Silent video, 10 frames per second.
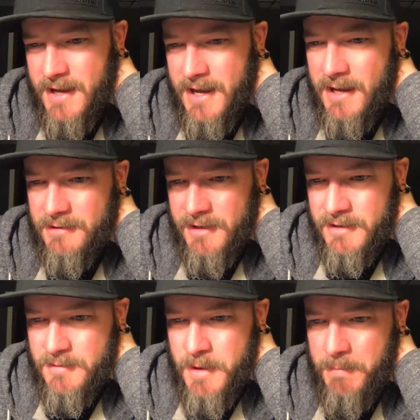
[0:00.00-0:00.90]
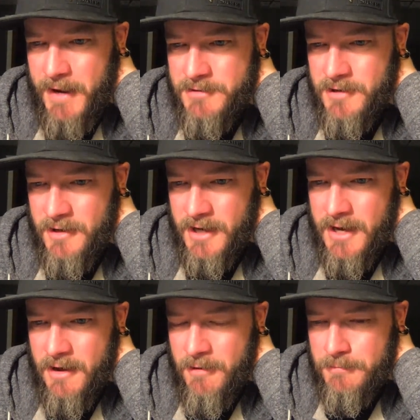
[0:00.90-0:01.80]
and a link to my Patreon
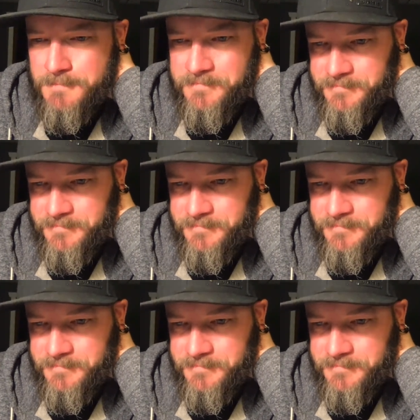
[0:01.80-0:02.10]
account.